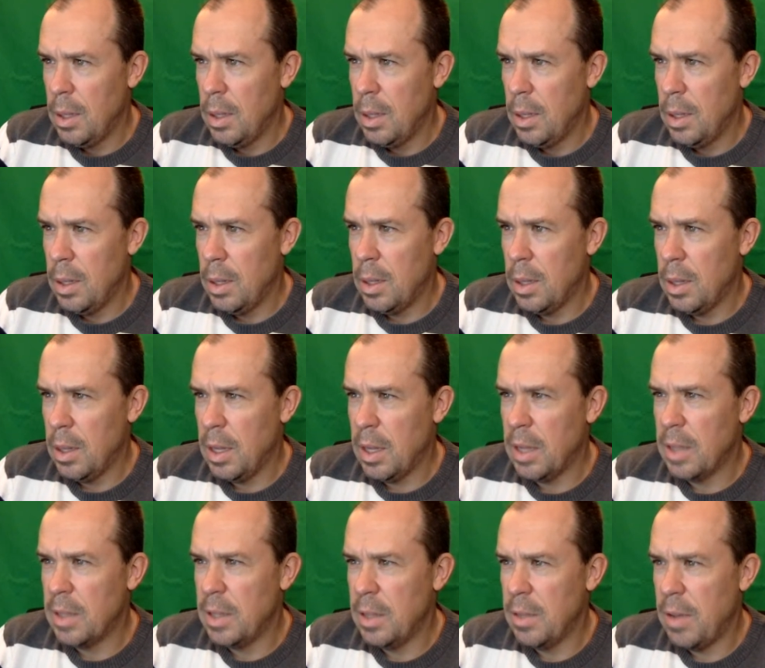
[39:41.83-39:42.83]
The
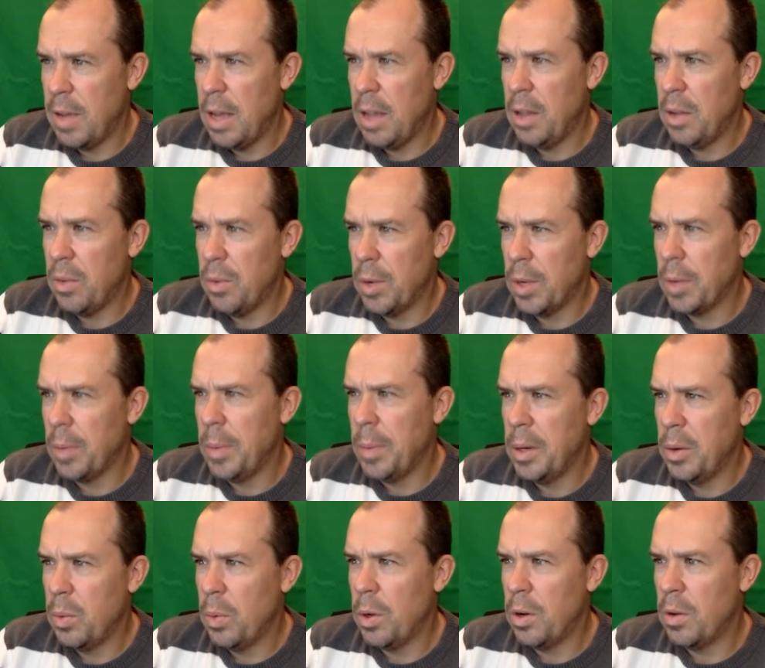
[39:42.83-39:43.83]
legacy of Alan
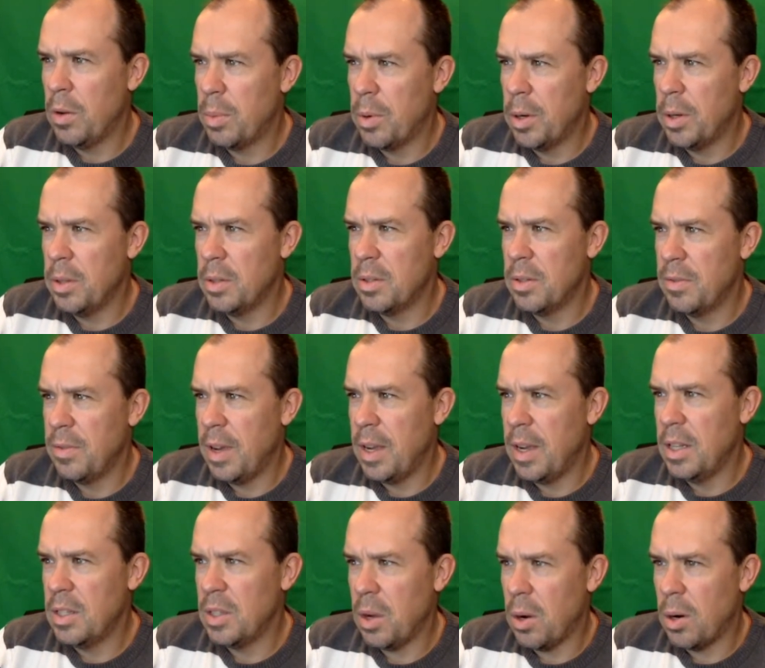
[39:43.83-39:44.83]
Rickman, one of Britain's
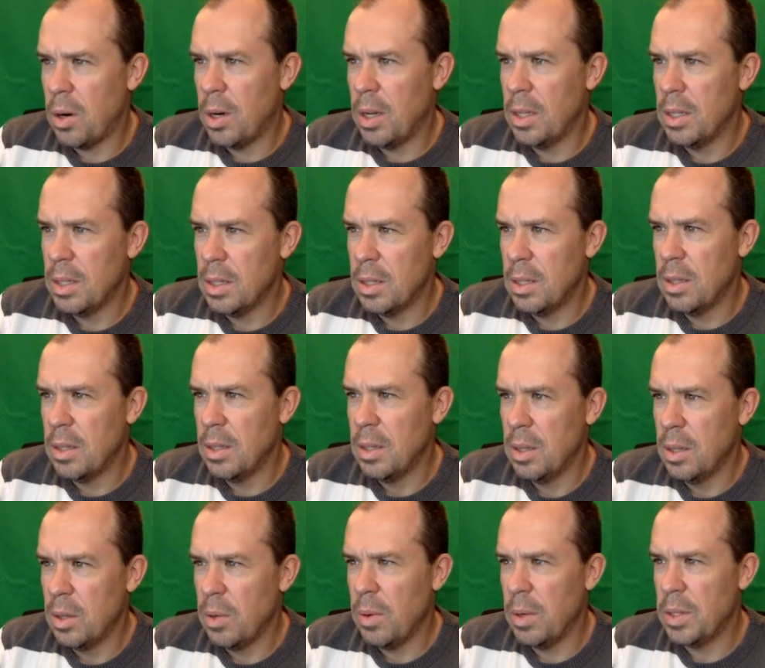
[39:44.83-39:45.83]
finest artists.
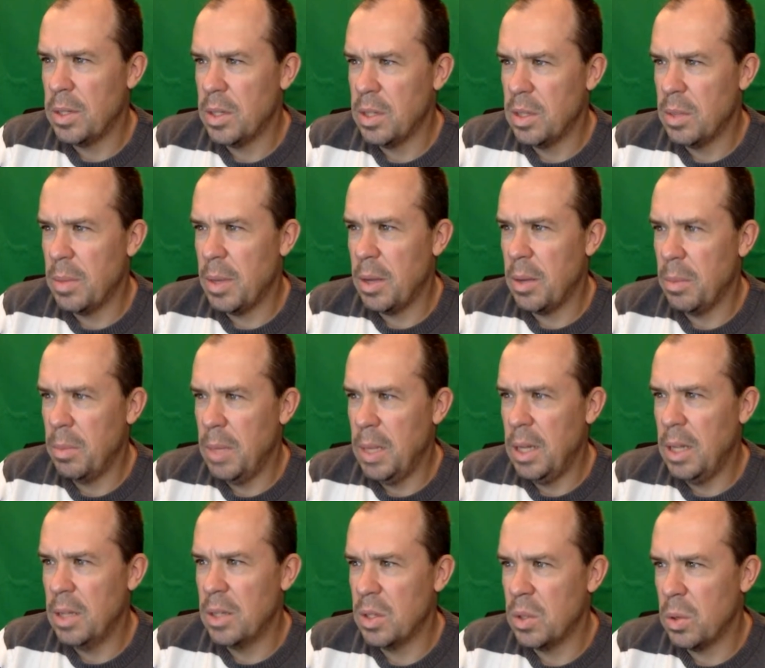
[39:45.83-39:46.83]
Questions about
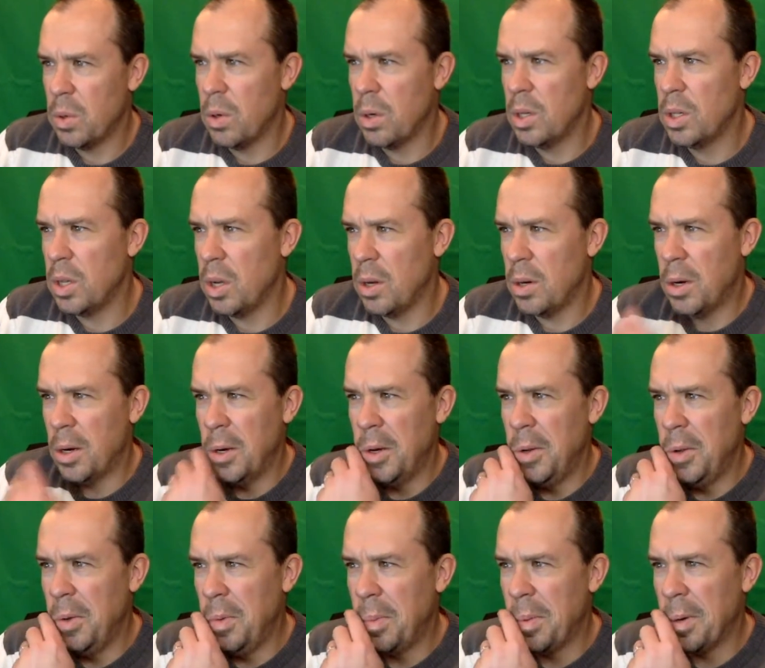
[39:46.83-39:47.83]
media storage on our
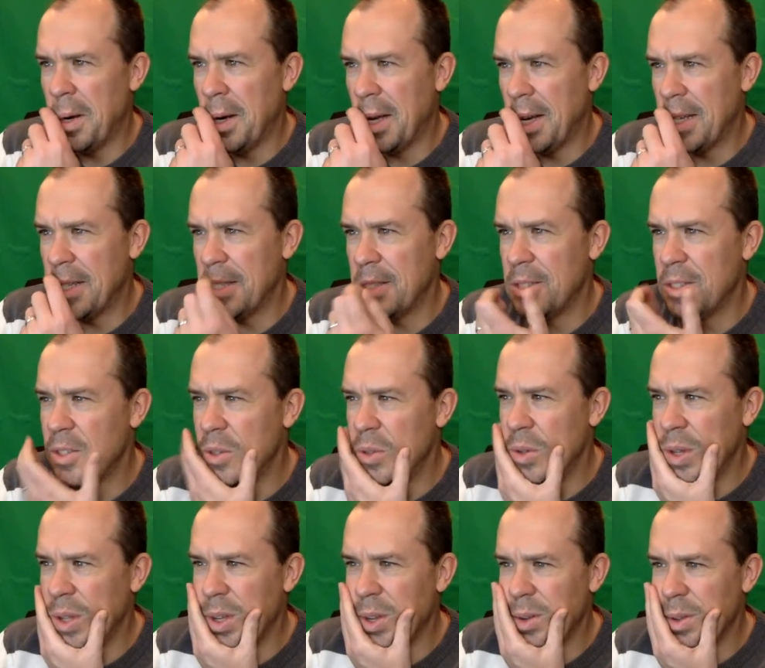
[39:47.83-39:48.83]
new production
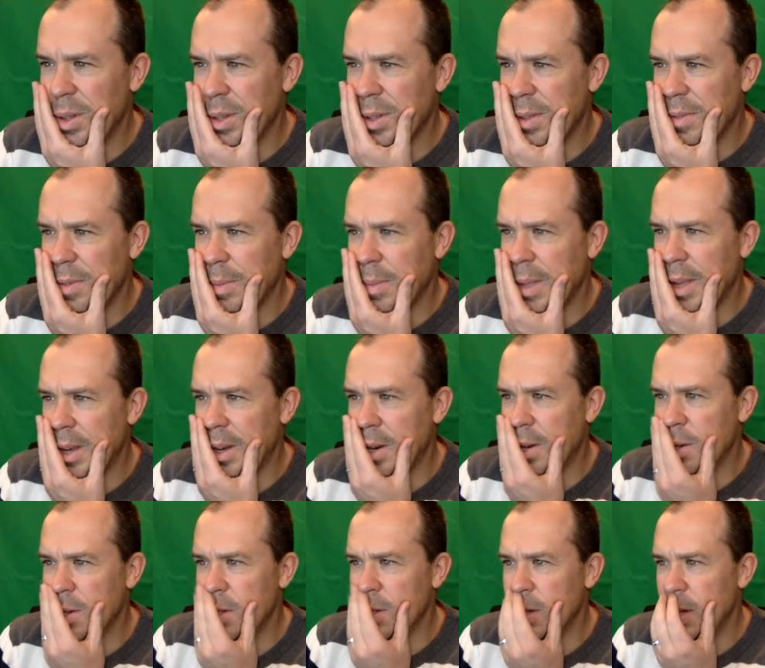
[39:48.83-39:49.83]
studio. That's from the
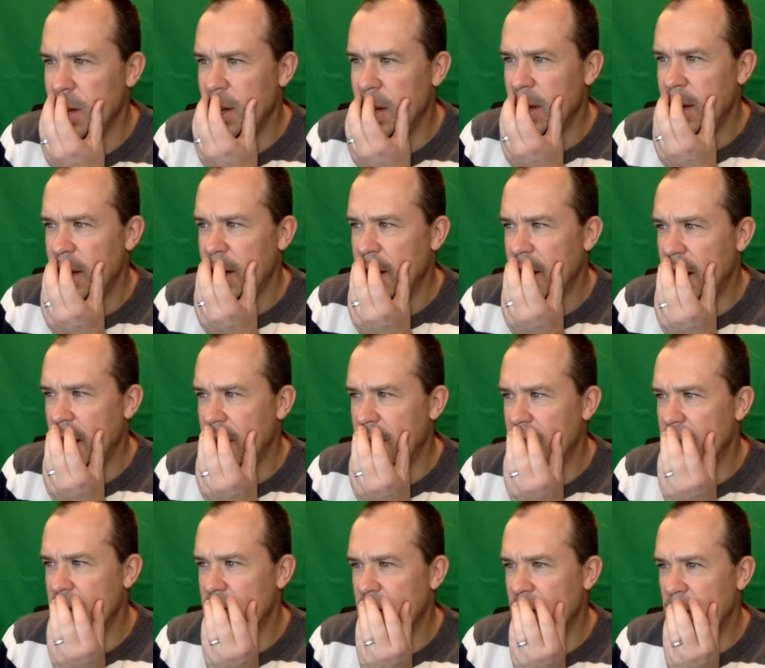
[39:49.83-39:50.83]
editors. Never
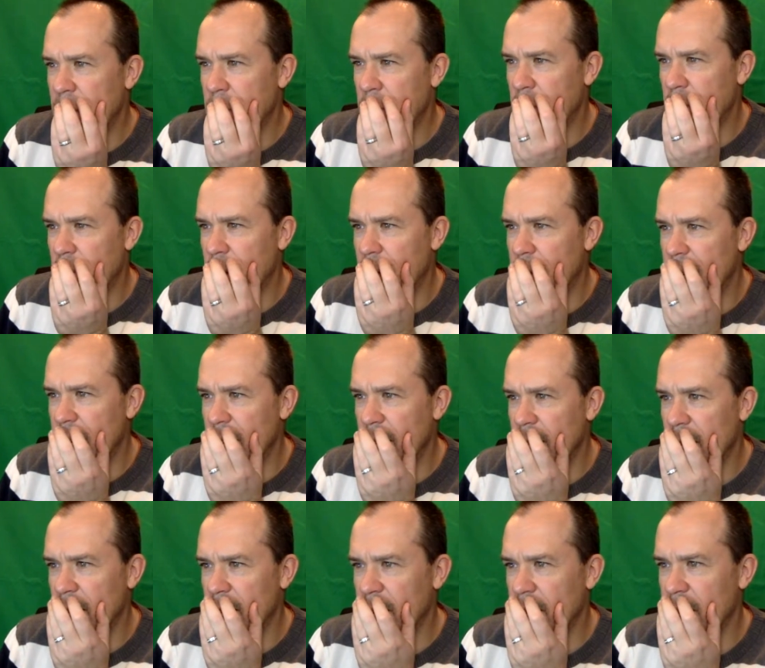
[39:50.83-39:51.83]
Stop
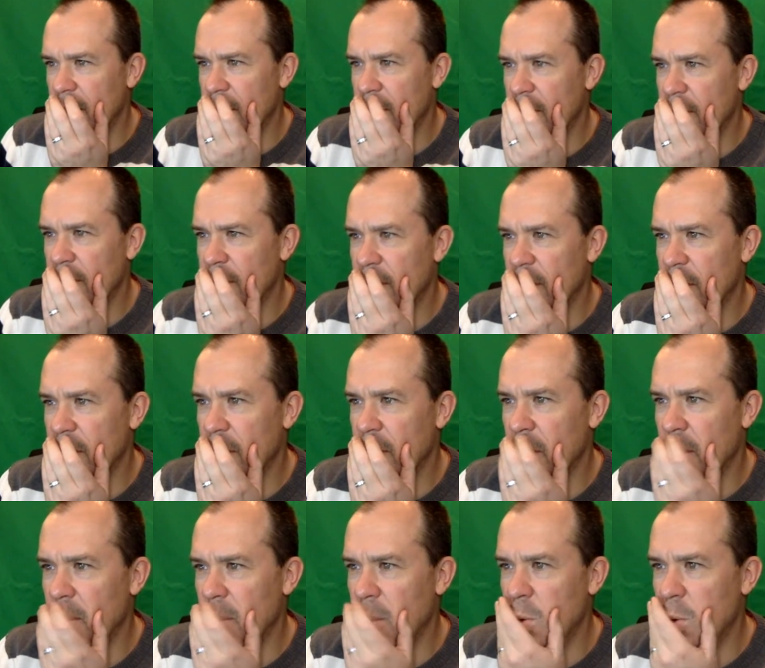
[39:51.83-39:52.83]
Grinding from
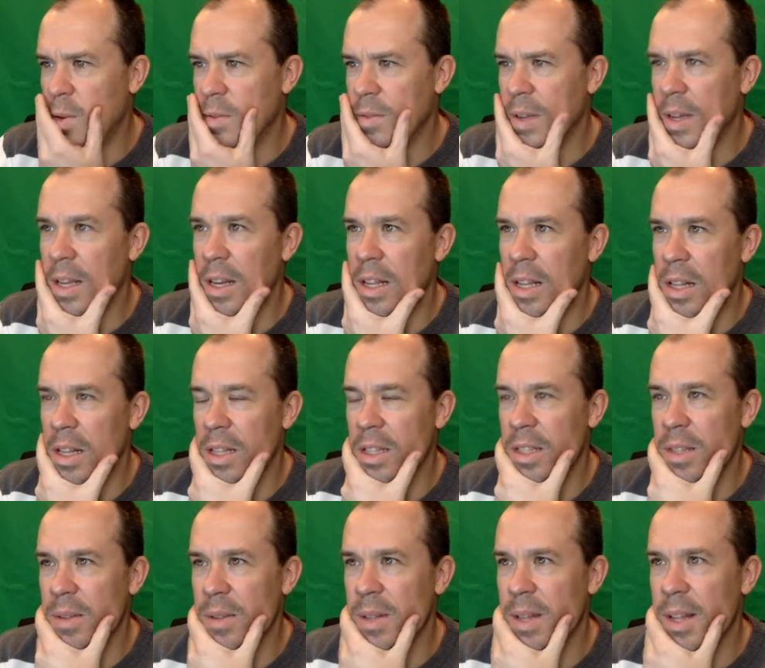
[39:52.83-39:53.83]
Motivated. Let's
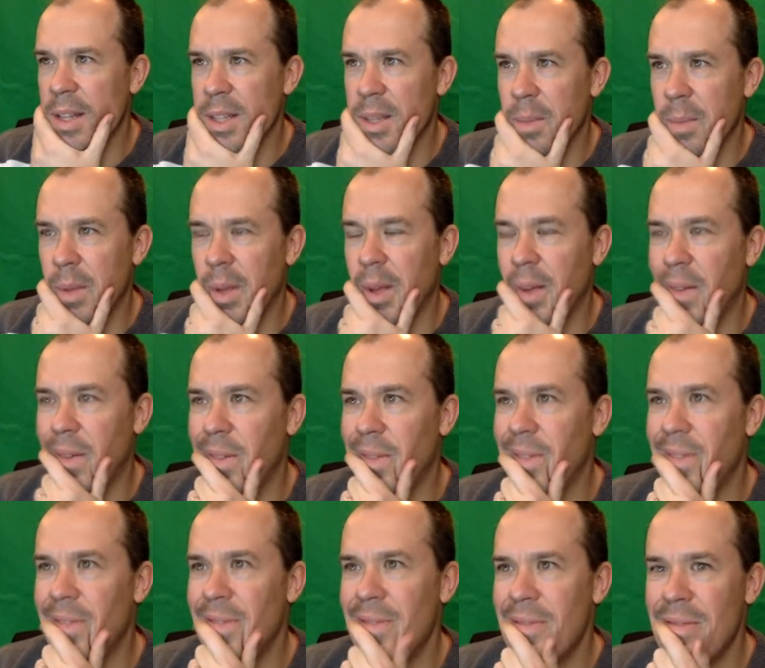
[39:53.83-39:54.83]
see what that's about.
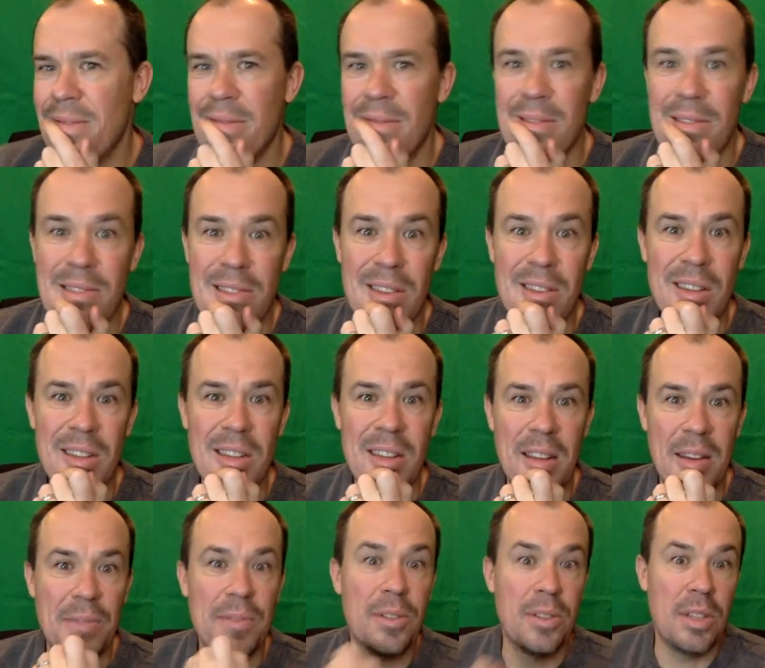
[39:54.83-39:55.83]
It's good to
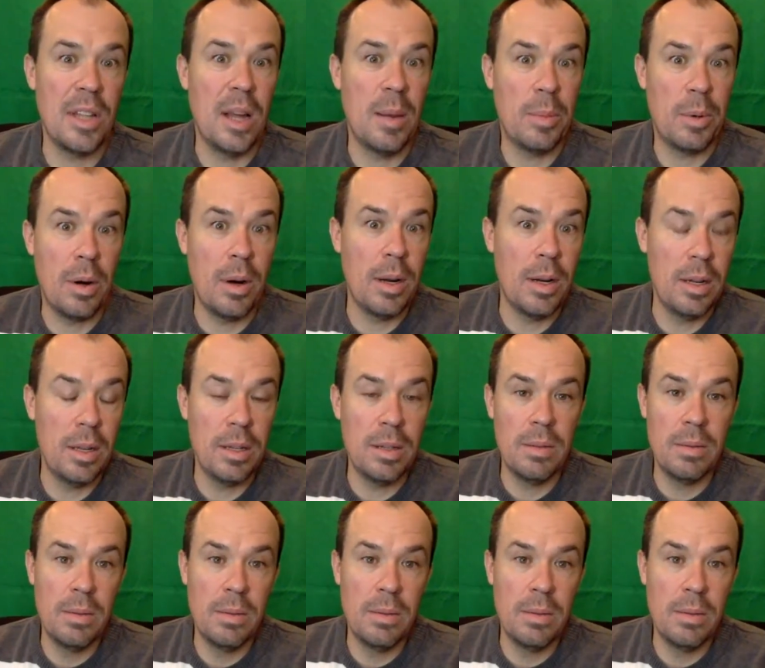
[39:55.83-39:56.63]
never stop grinding.